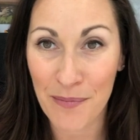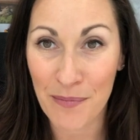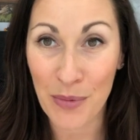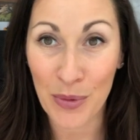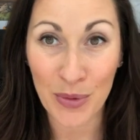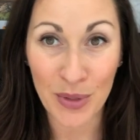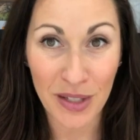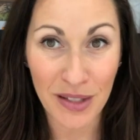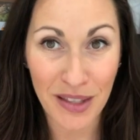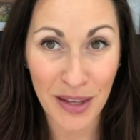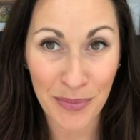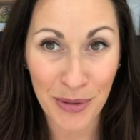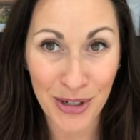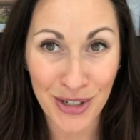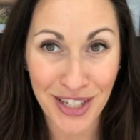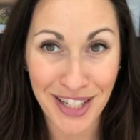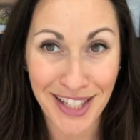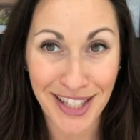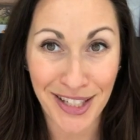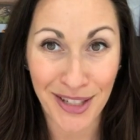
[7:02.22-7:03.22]
most of them are
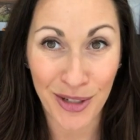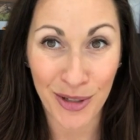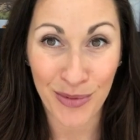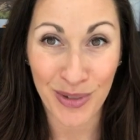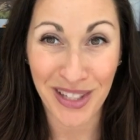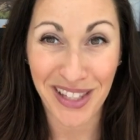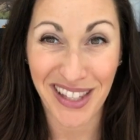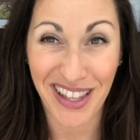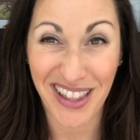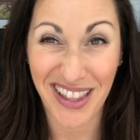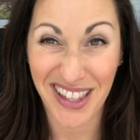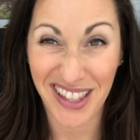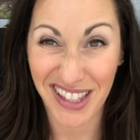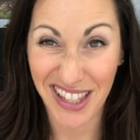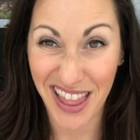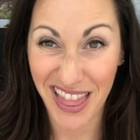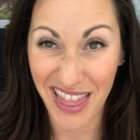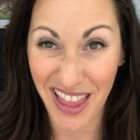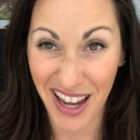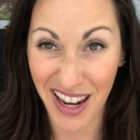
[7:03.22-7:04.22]
distilled with
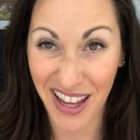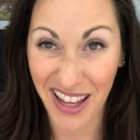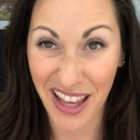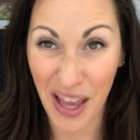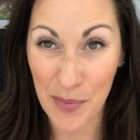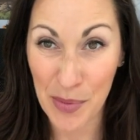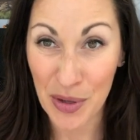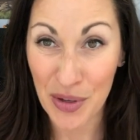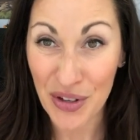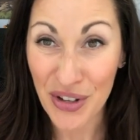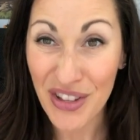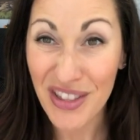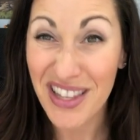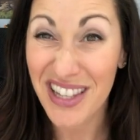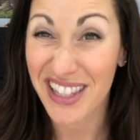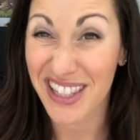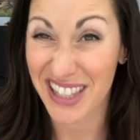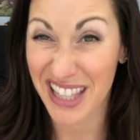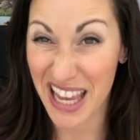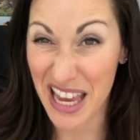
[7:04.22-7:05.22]
synthetic chemical, the
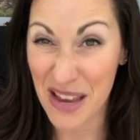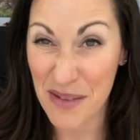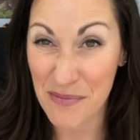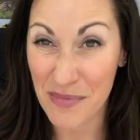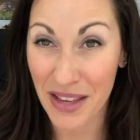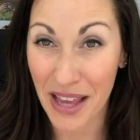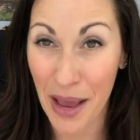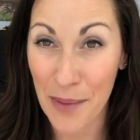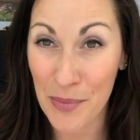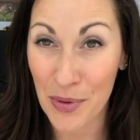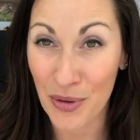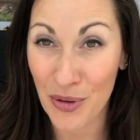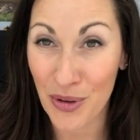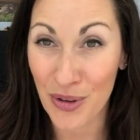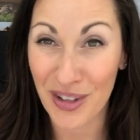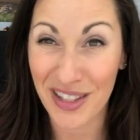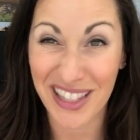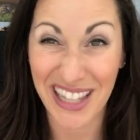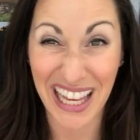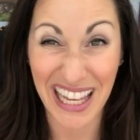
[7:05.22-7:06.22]
same chemical
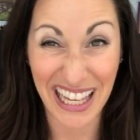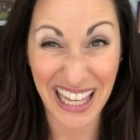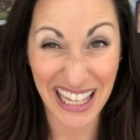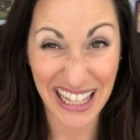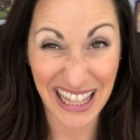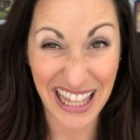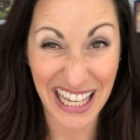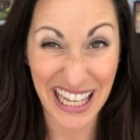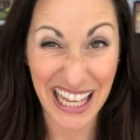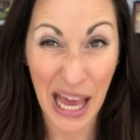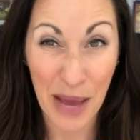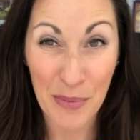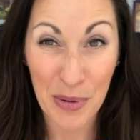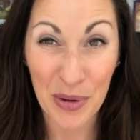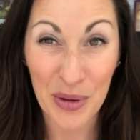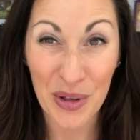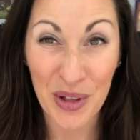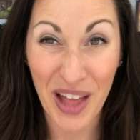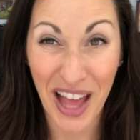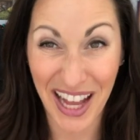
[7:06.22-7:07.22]
as like the
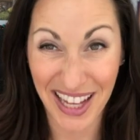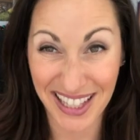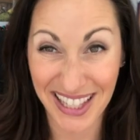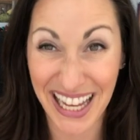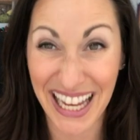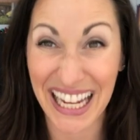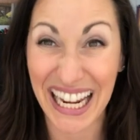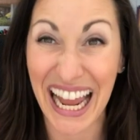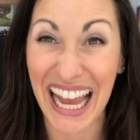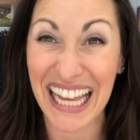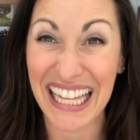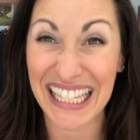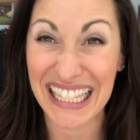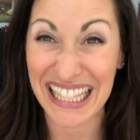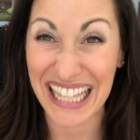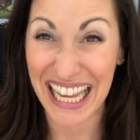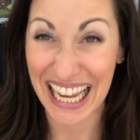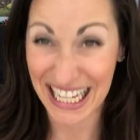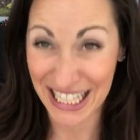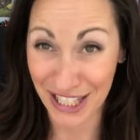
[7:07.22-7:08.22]
chemical hexane as
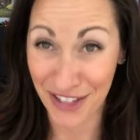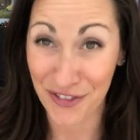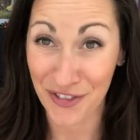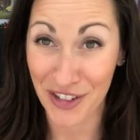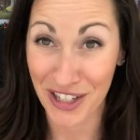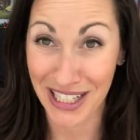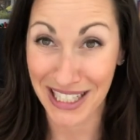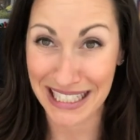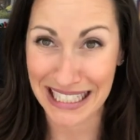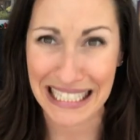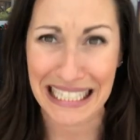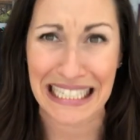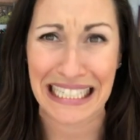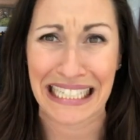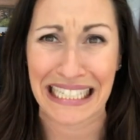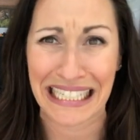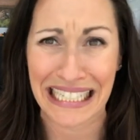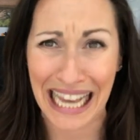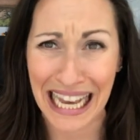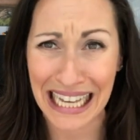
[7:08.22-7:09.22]
antifreeze.
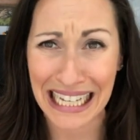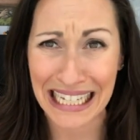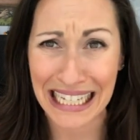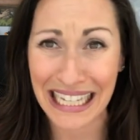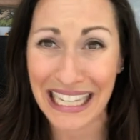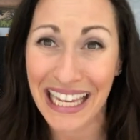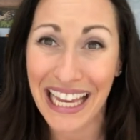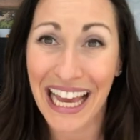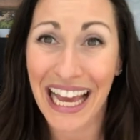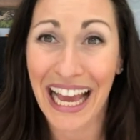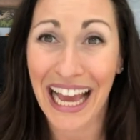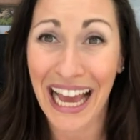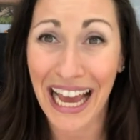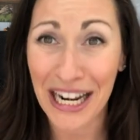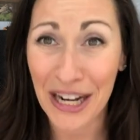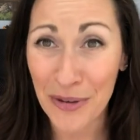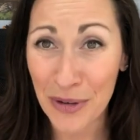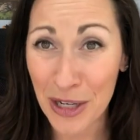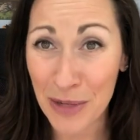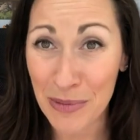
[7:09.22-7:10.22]
Yuck. I
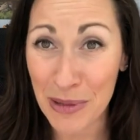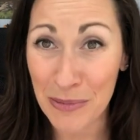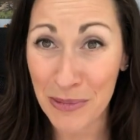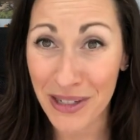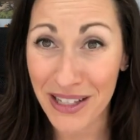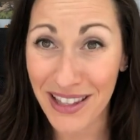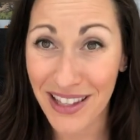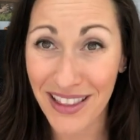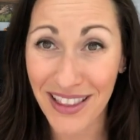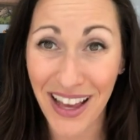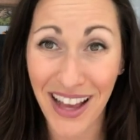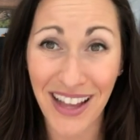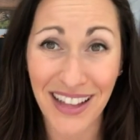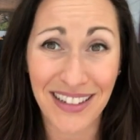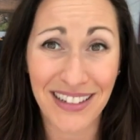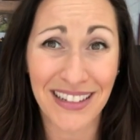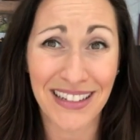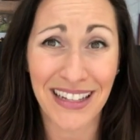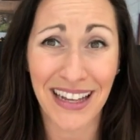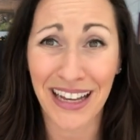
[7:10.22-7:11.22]
don't want to be breathing that.
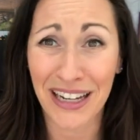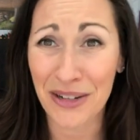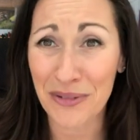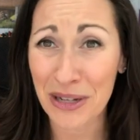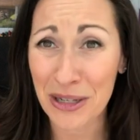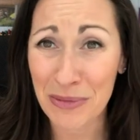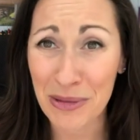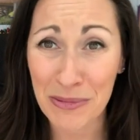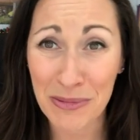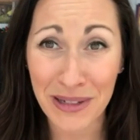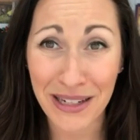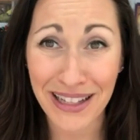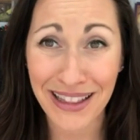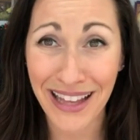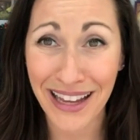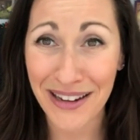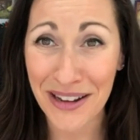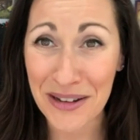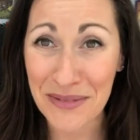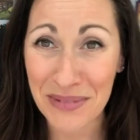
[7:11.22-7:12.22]
I don't want to be putting
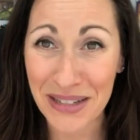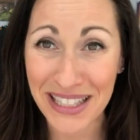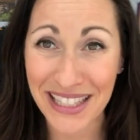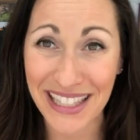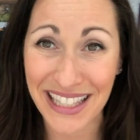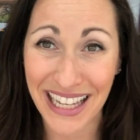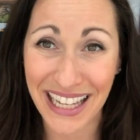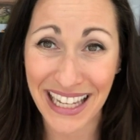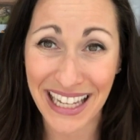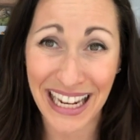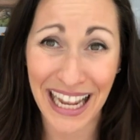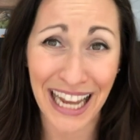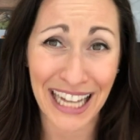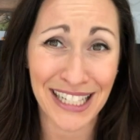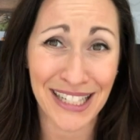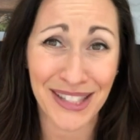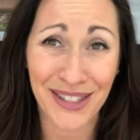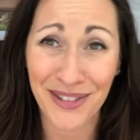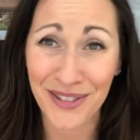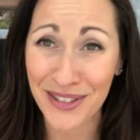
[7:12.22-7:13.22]
that on my skin. I
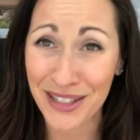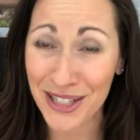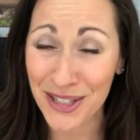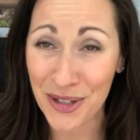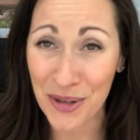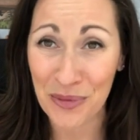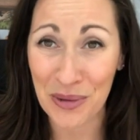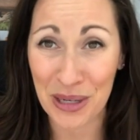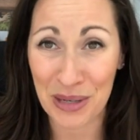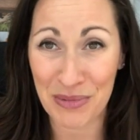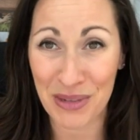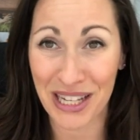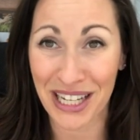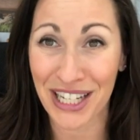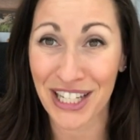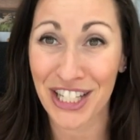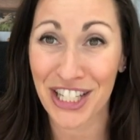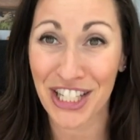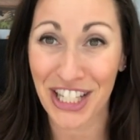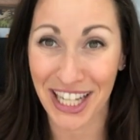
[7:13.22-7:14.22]
certainly don't want to be
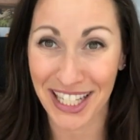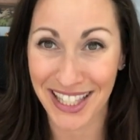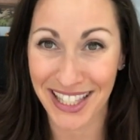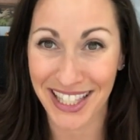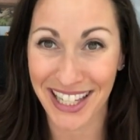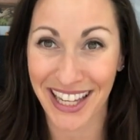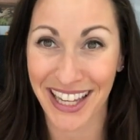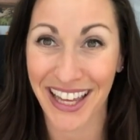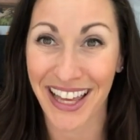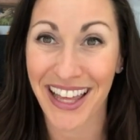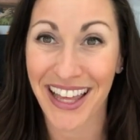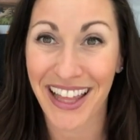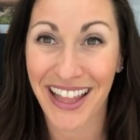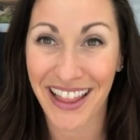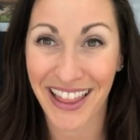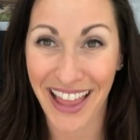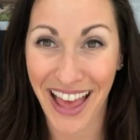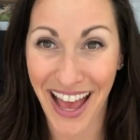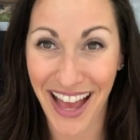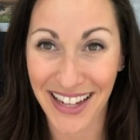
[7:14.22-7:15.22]
ingesting
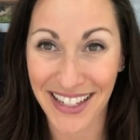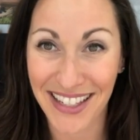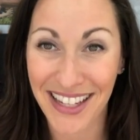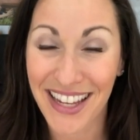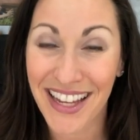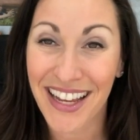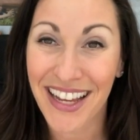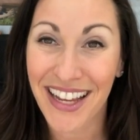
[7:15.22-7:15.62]
that.